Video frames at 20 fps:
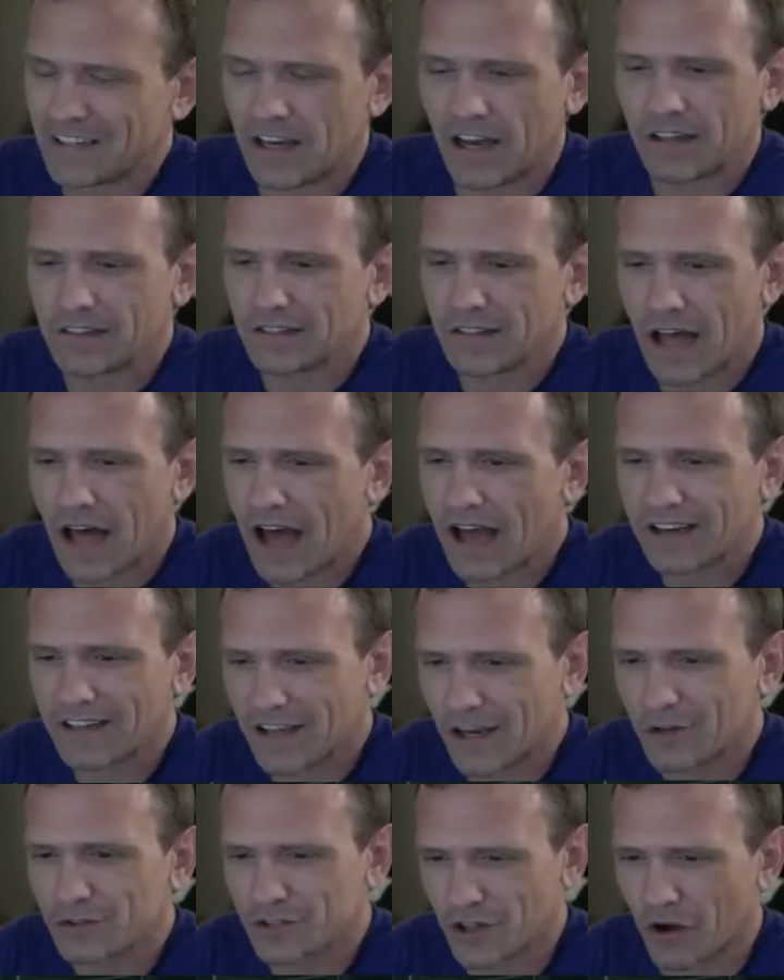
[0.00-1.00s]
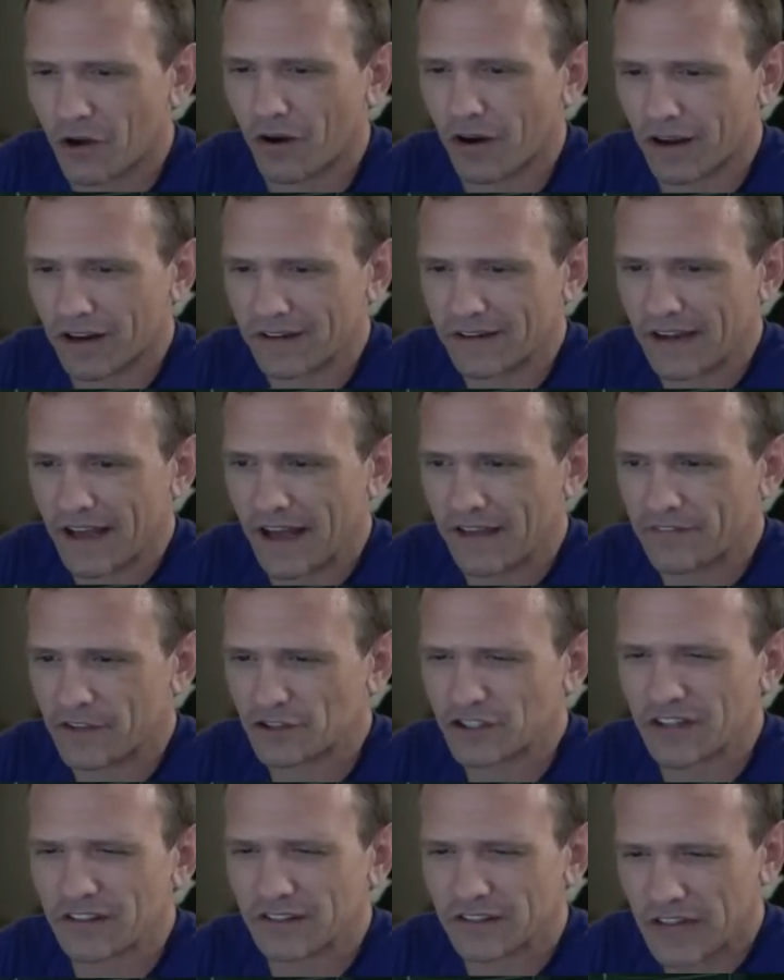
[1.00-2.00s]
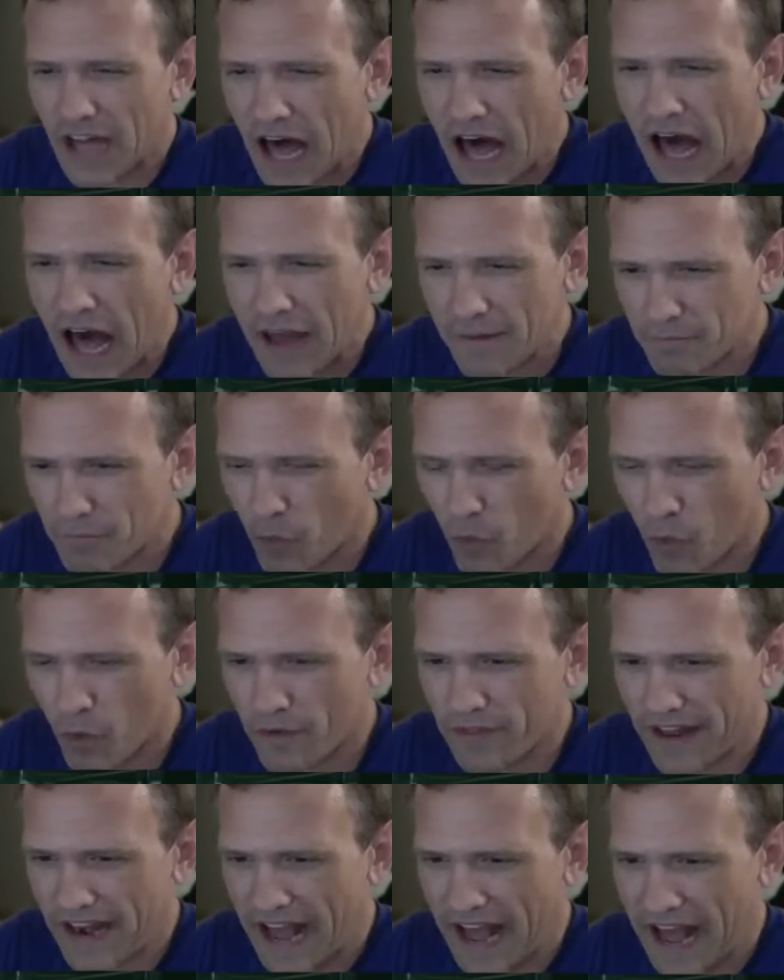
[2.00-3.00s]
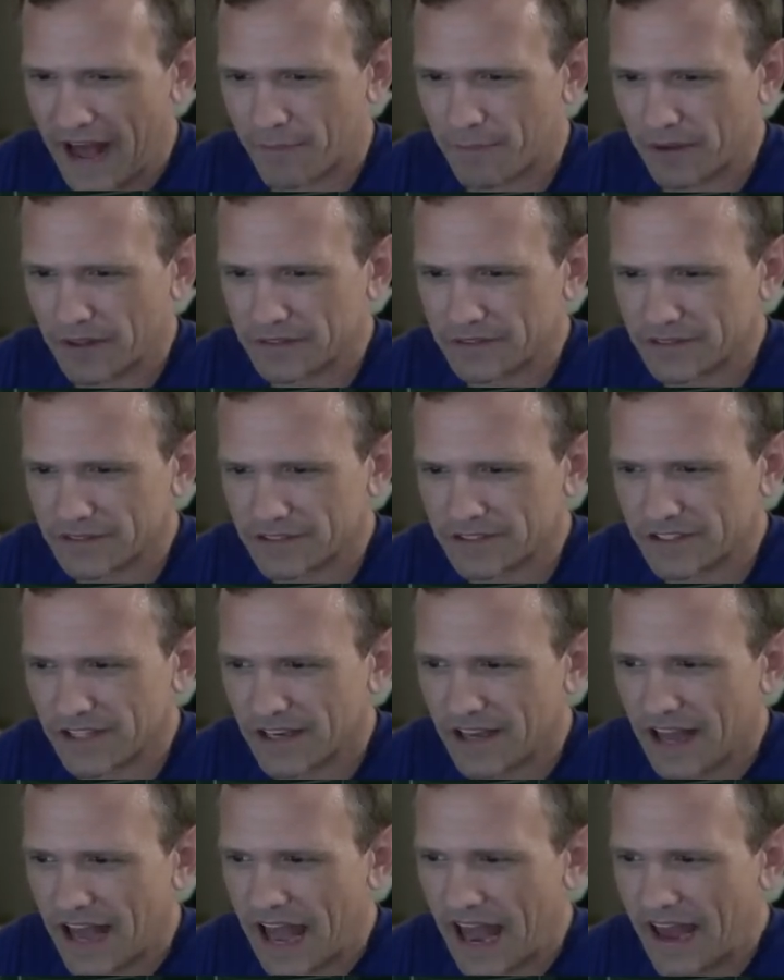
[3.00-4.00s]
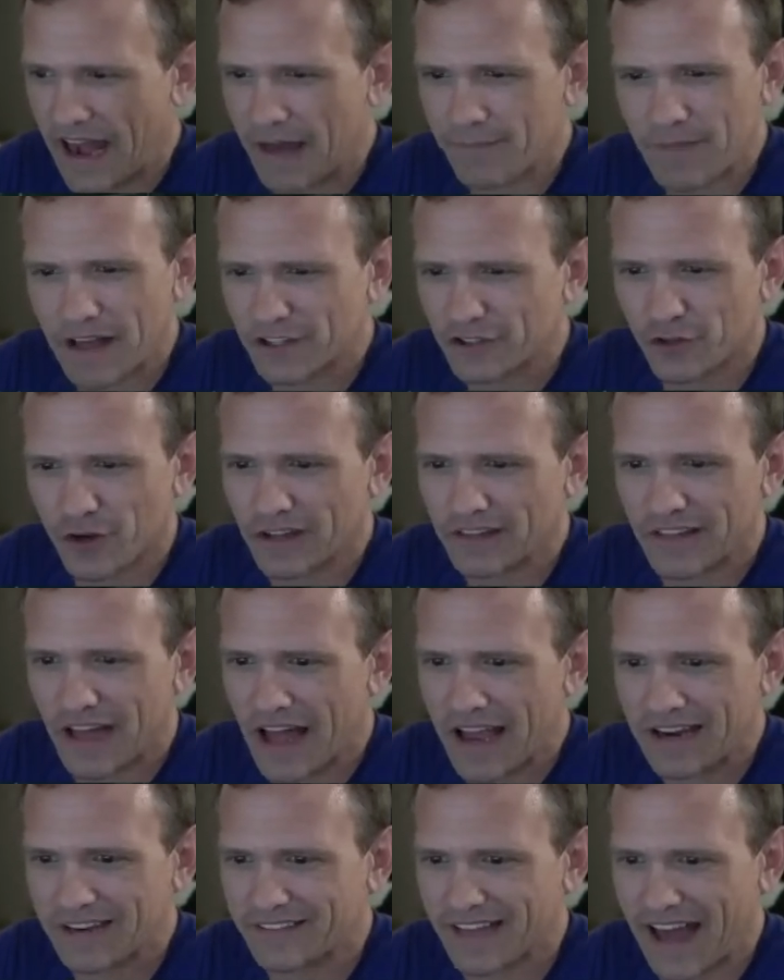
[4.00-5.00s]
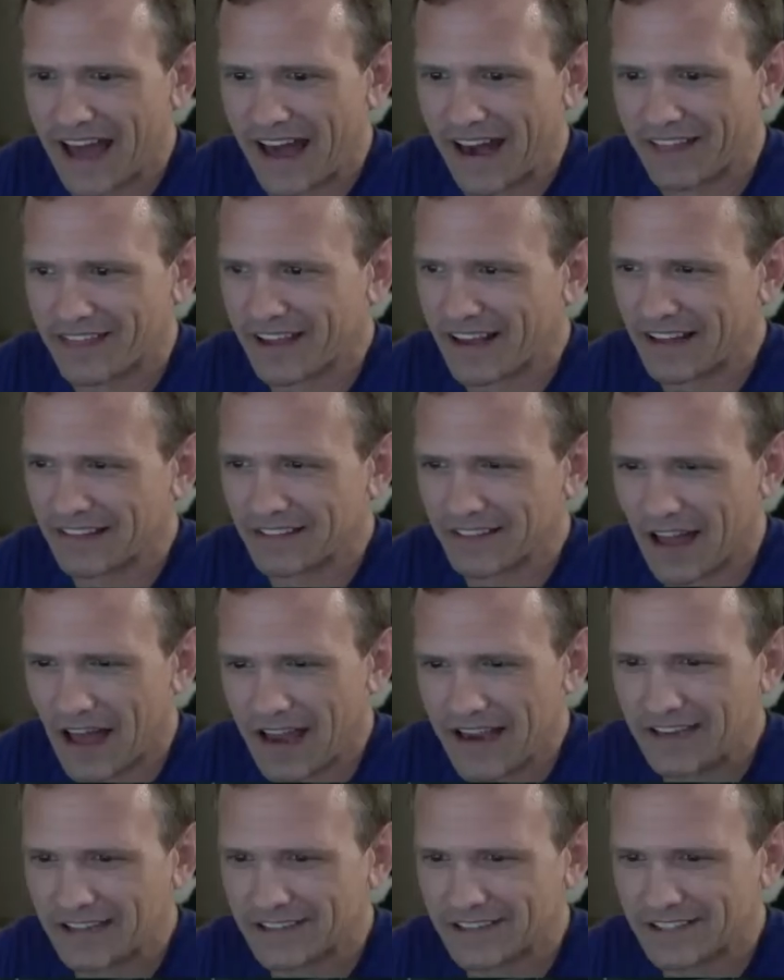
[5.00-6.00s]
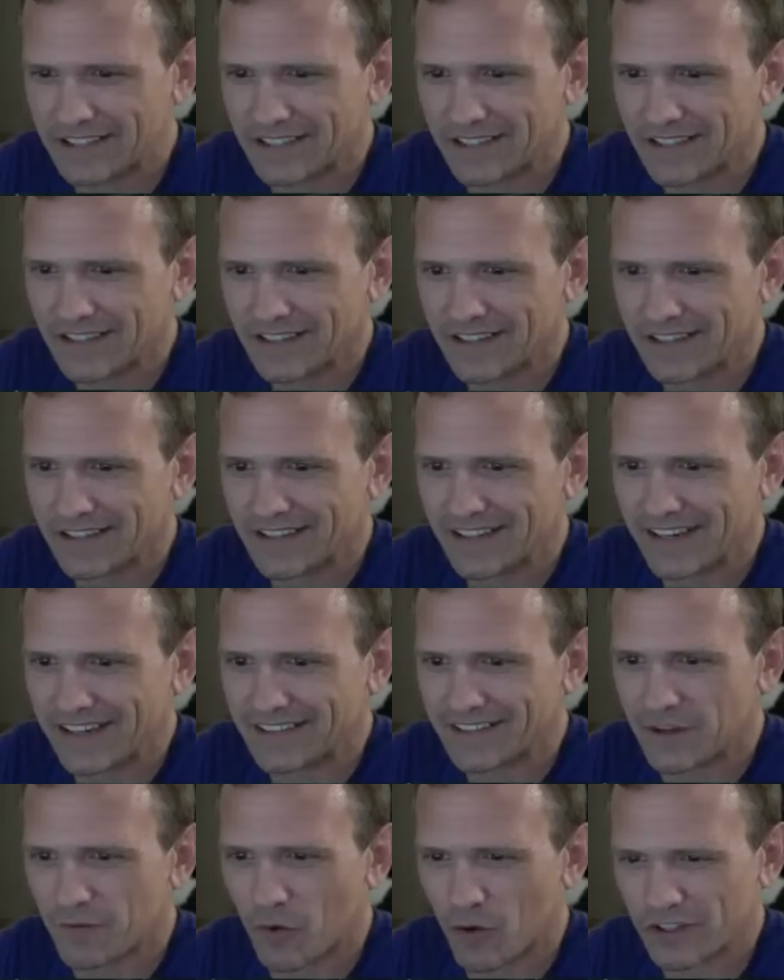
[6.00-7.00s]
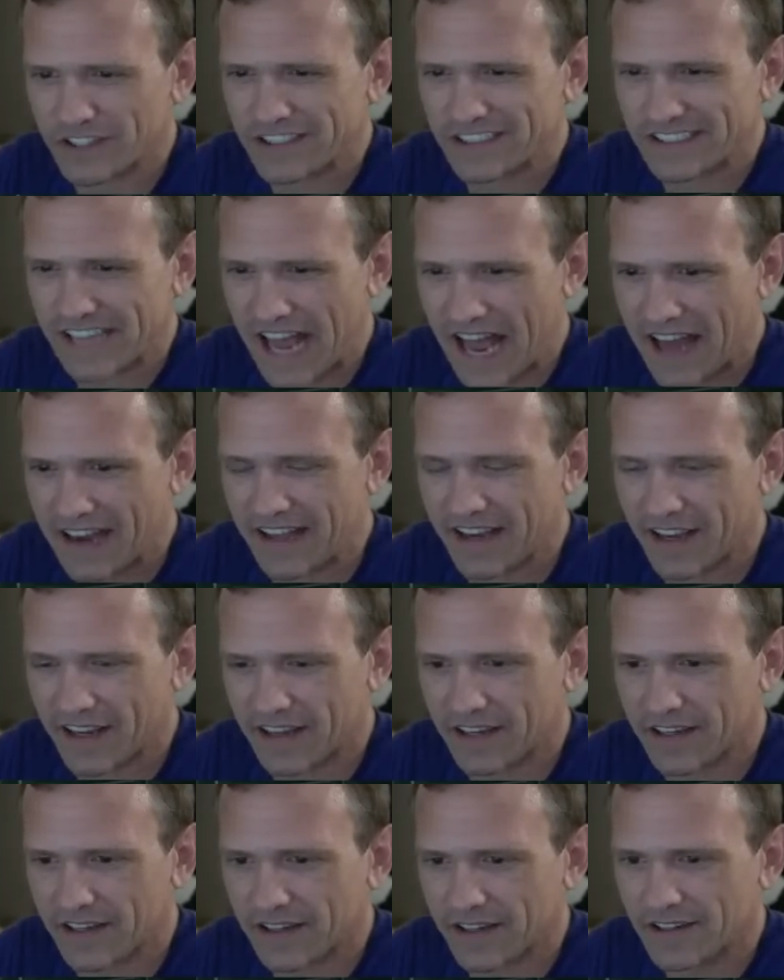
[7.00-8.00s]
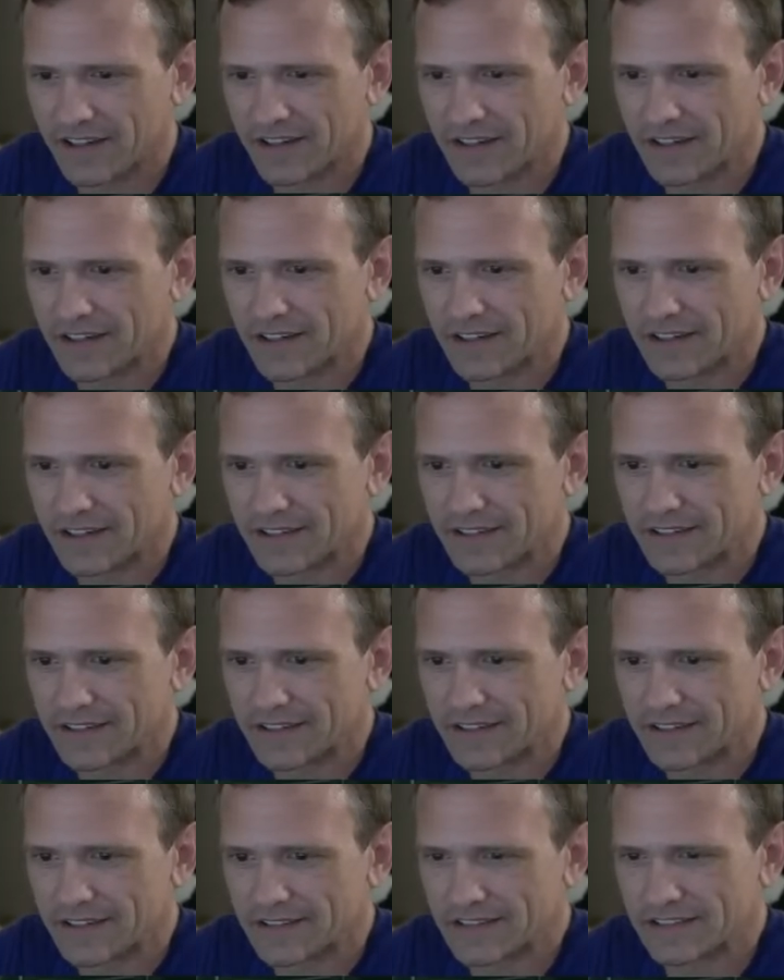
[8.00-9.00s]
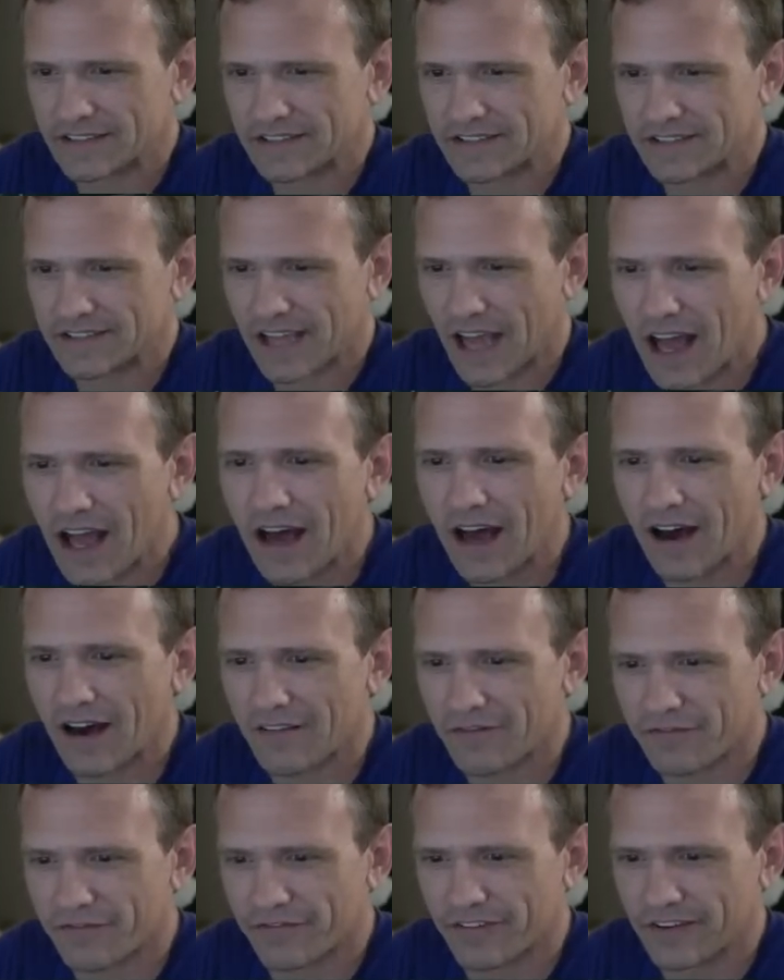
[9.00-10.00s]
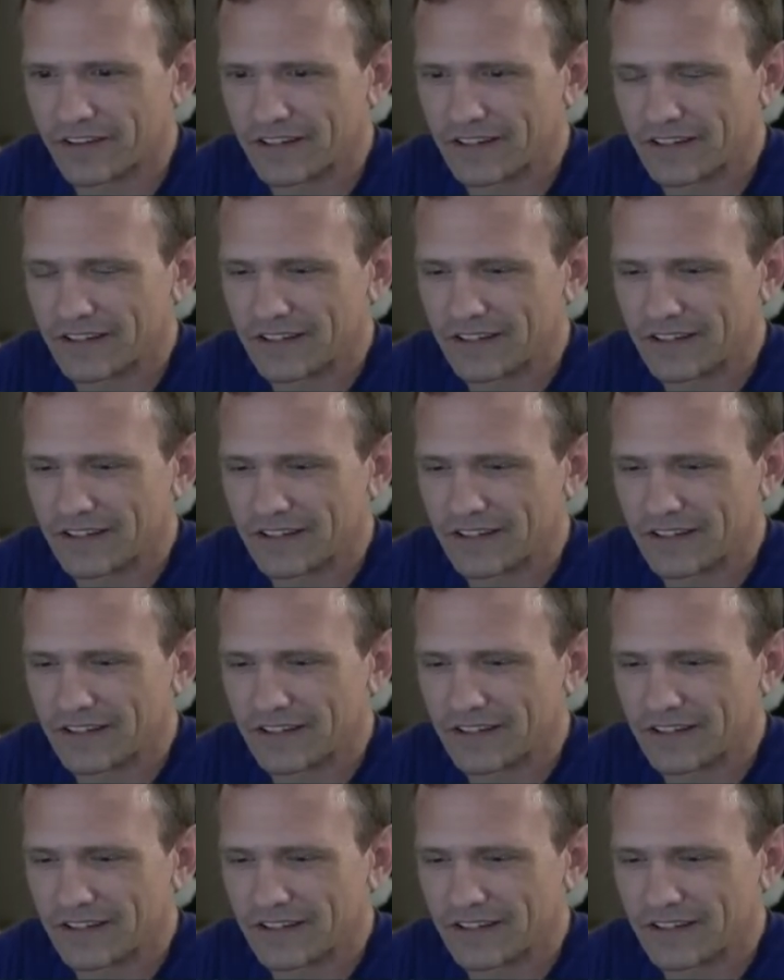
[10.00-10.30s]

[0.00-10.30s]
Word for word: A lot goes on. There's a lot more that happens. And I'm not sure I like that. I think I liked the more static stuff.